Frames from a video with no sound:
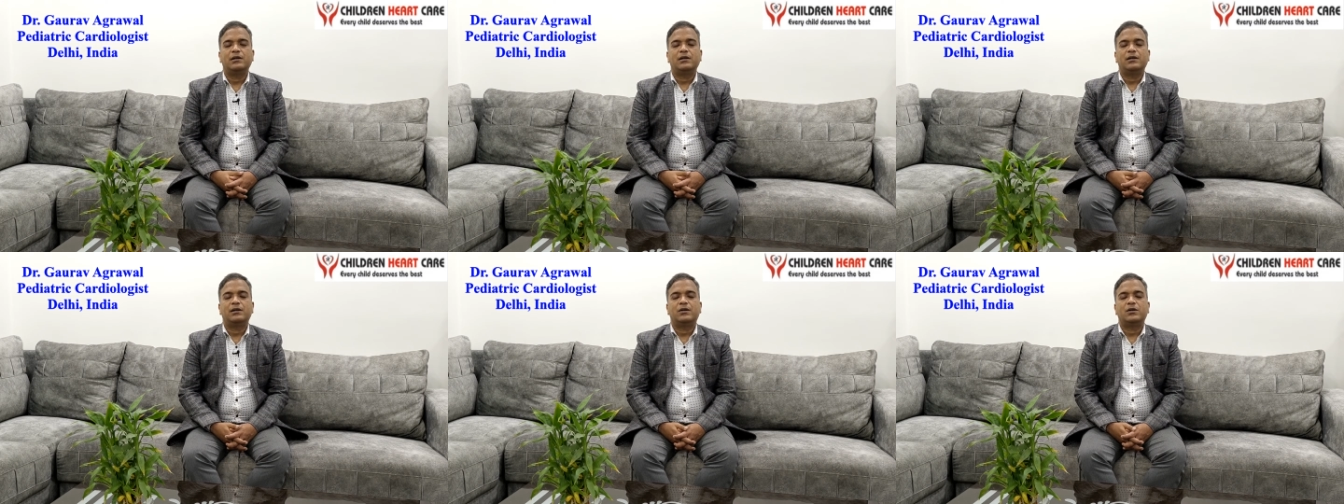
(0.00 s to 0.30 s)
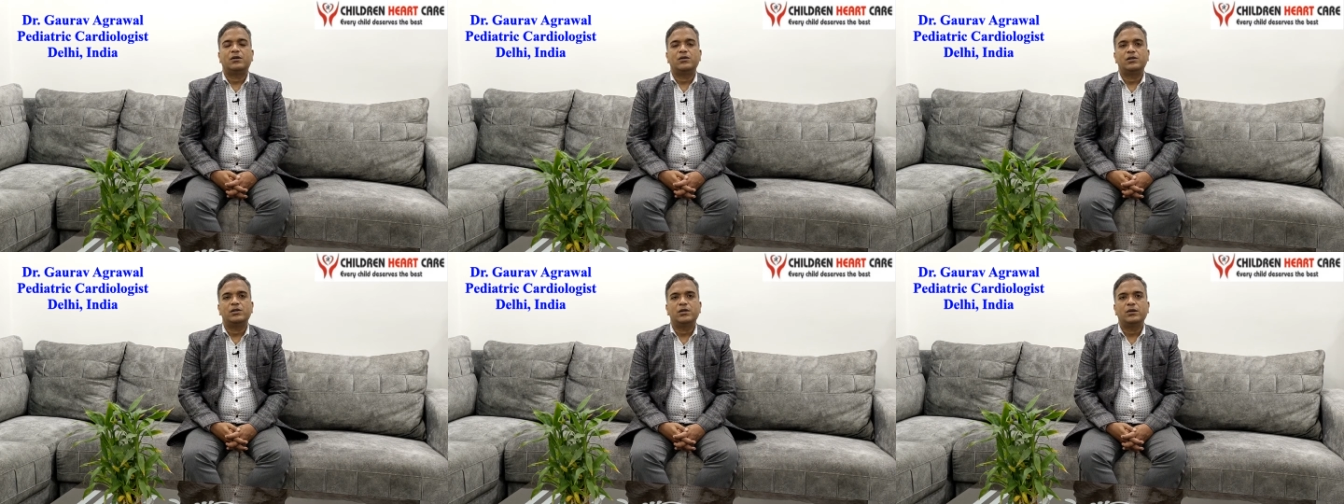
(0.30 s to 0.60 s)

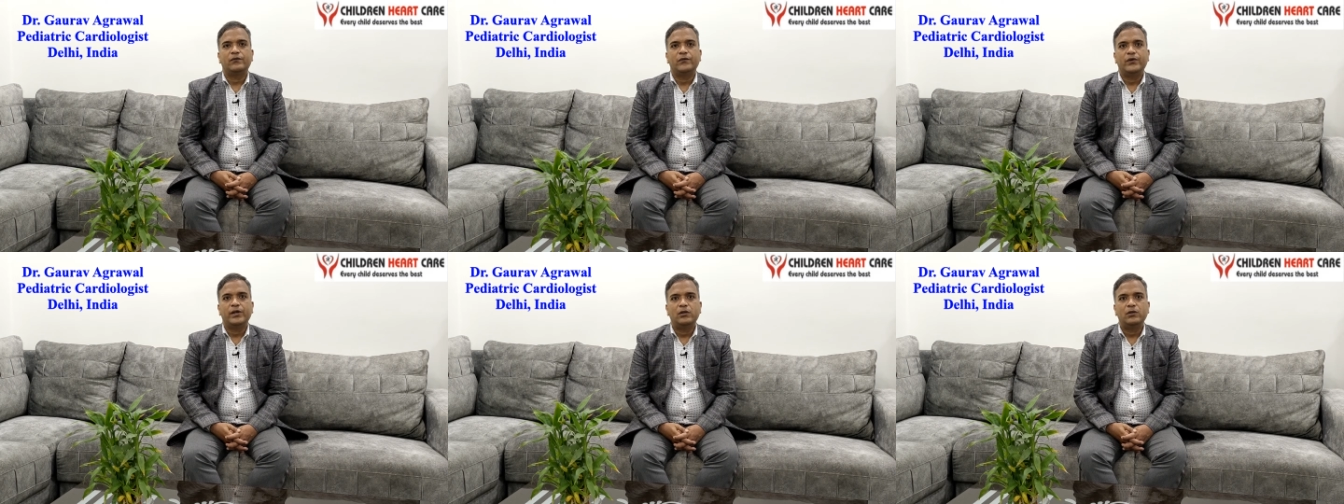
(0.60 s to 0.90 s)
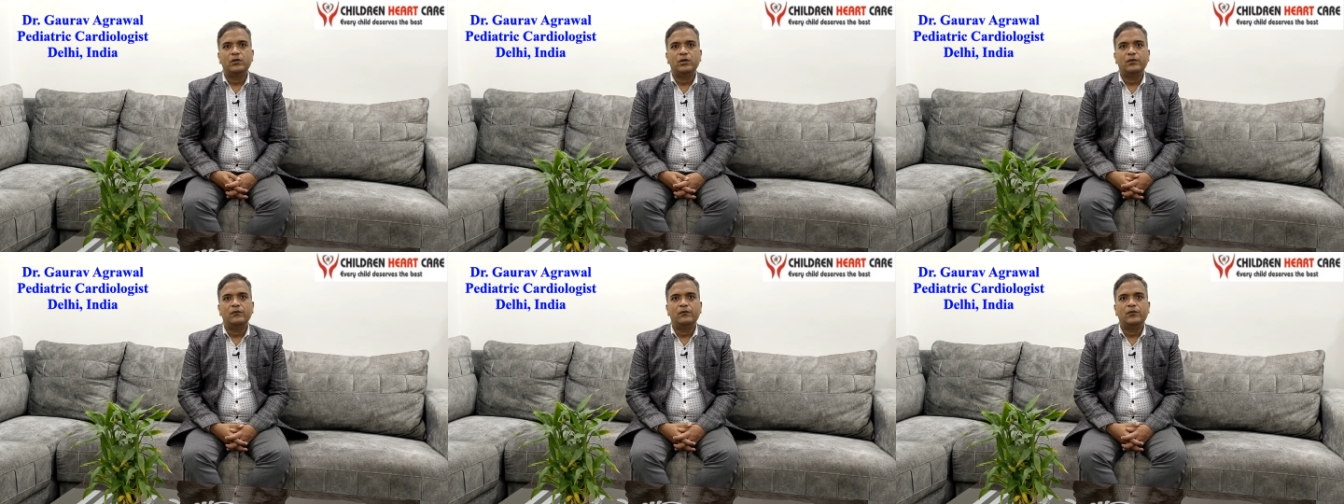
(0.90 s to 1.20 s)
tetralogy of
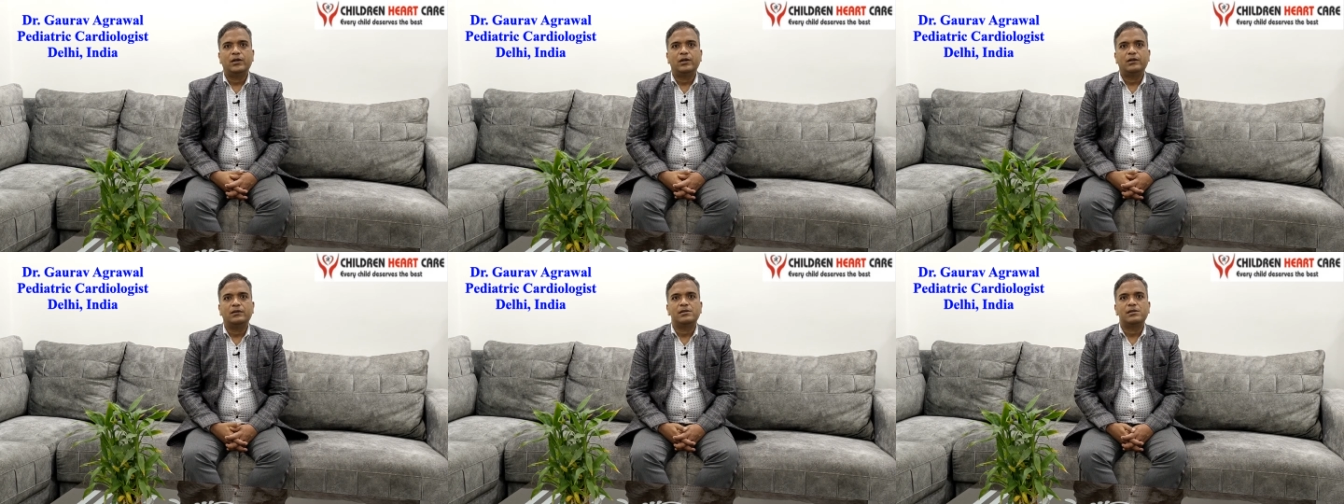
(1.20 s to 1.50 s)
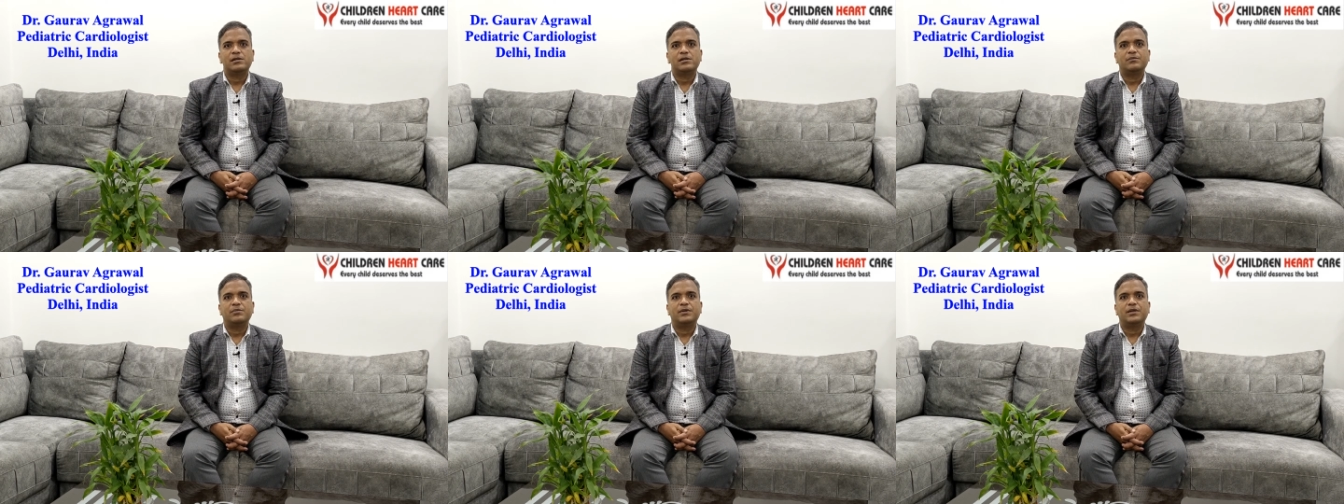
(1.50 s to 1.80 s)
Fallot and what are the
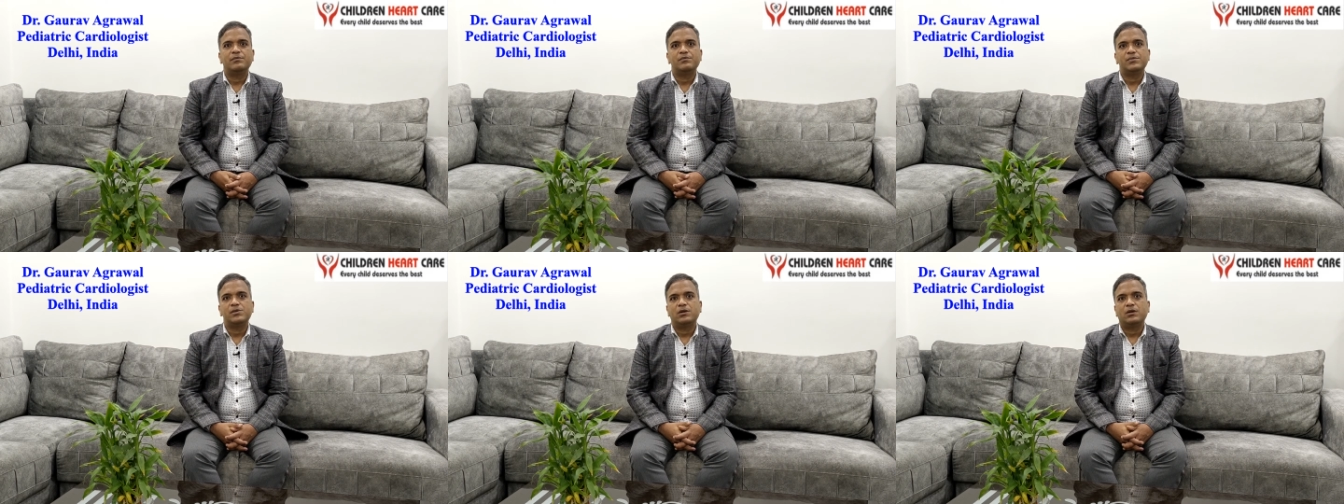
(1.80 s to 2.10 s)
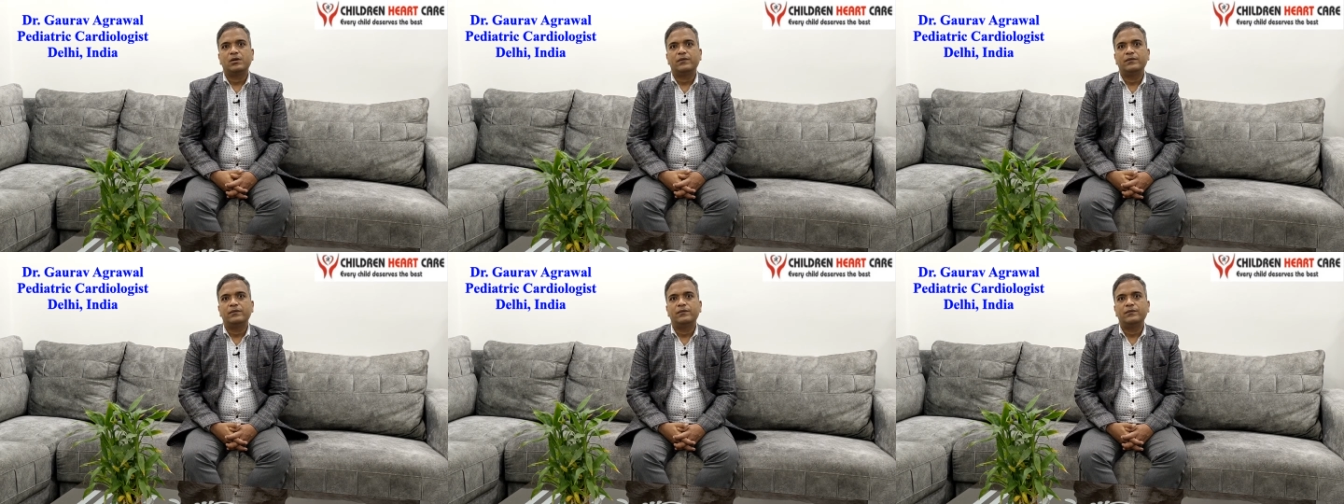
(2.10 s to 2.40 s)
symptoms
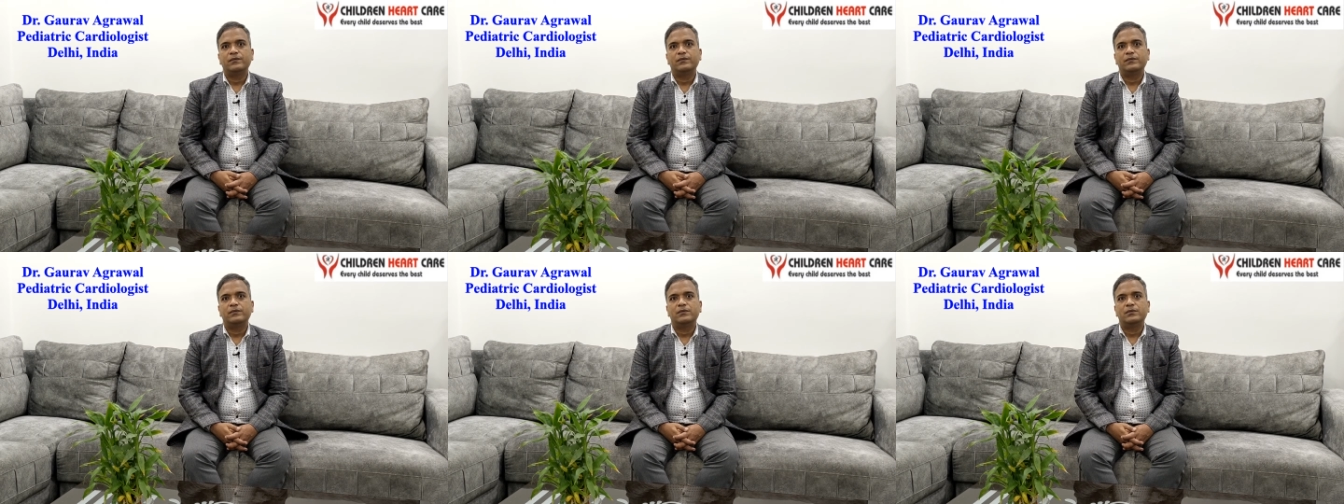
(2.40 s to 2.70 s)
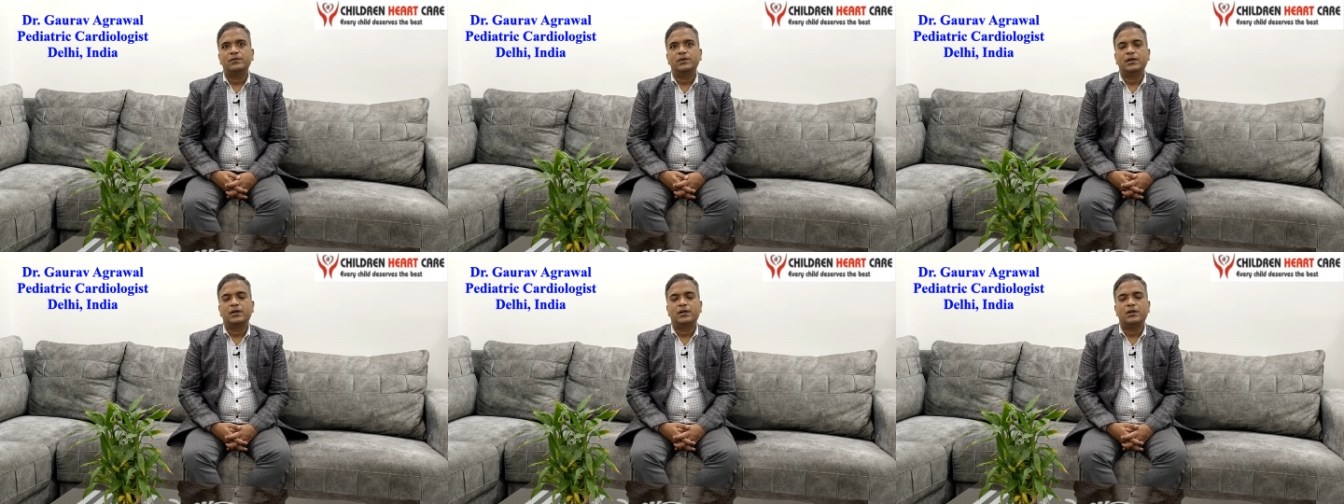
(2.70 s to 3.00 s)
of
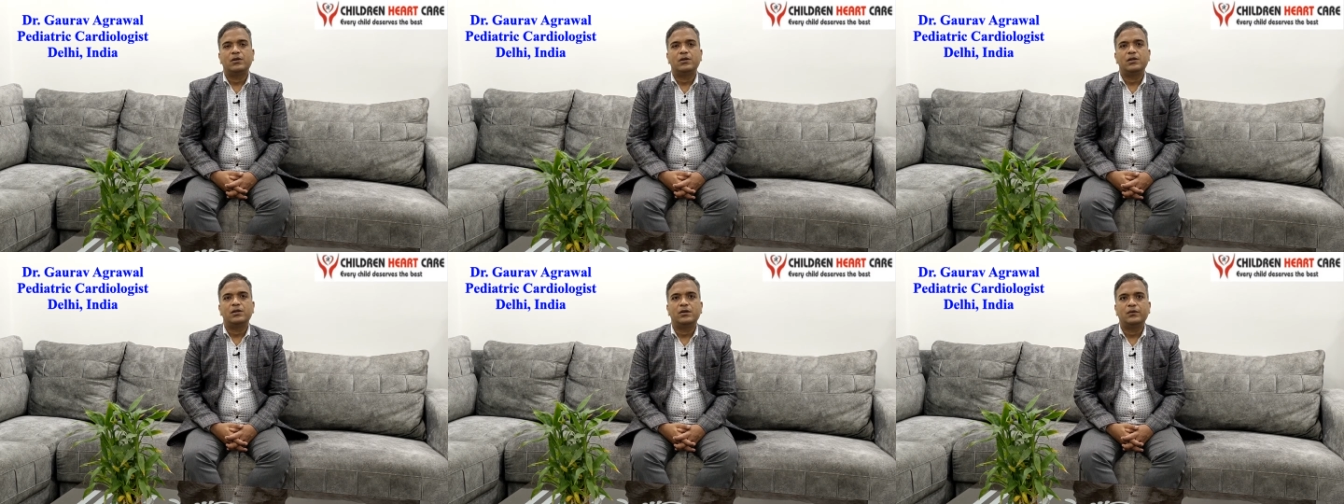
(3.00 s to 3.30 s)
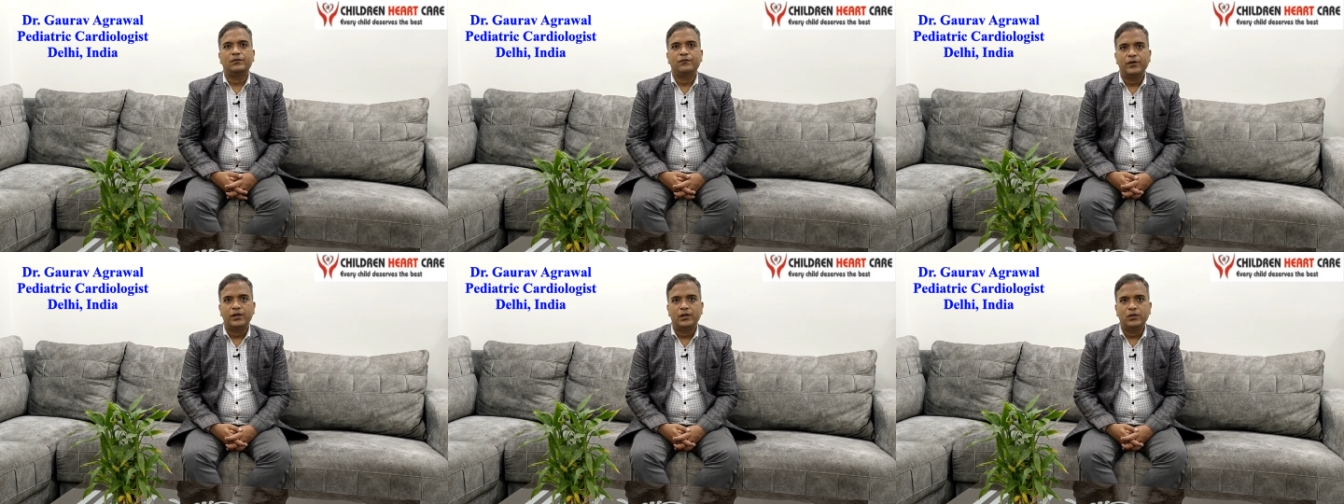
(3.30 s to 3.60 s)
tetralogy
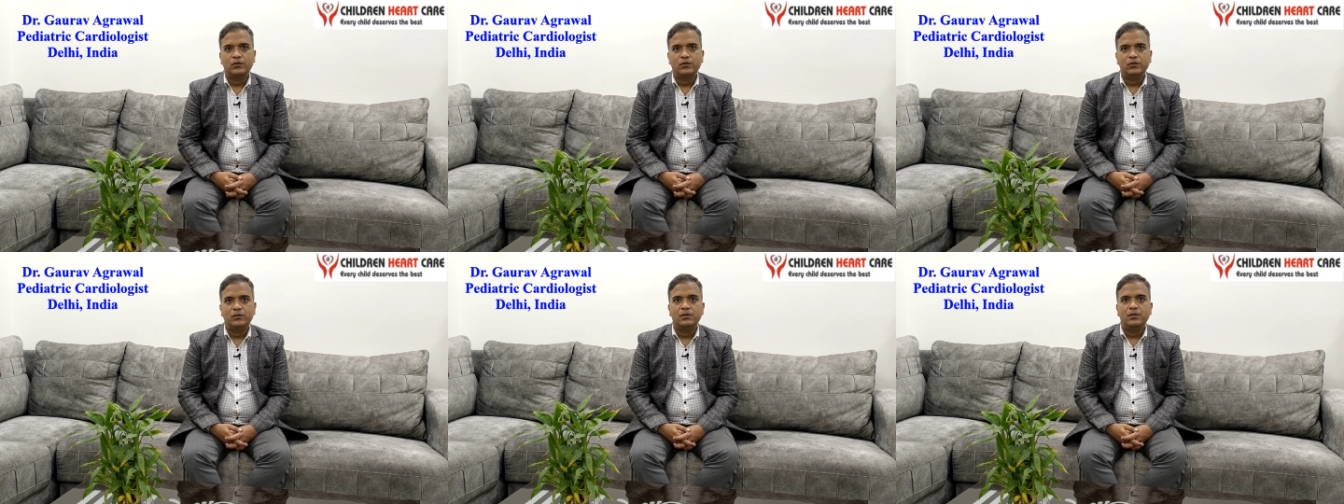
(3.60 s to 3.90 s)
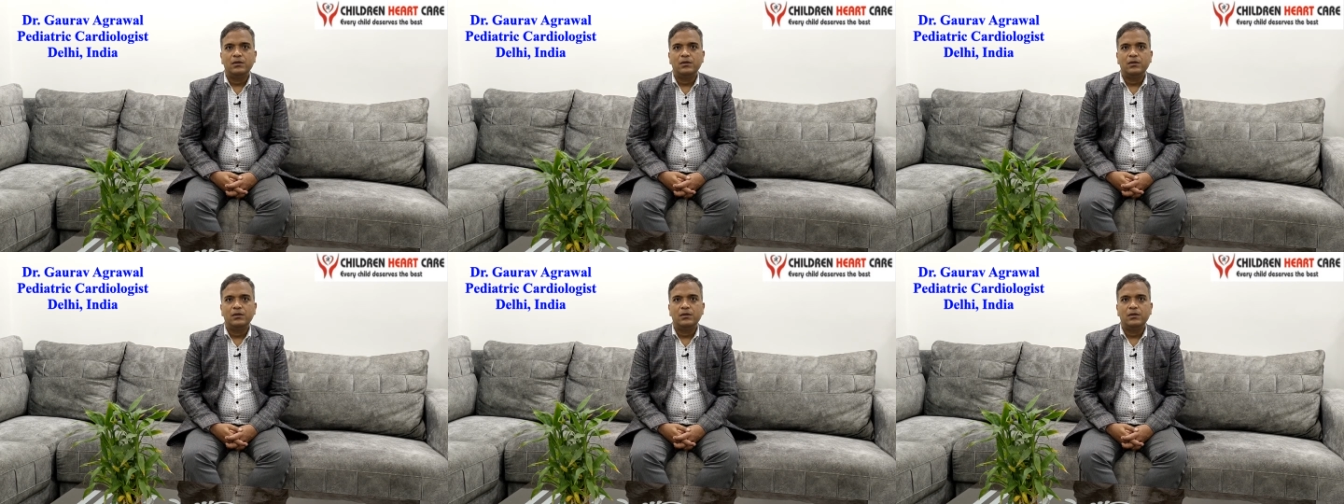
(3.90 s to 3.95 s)
of Fallot.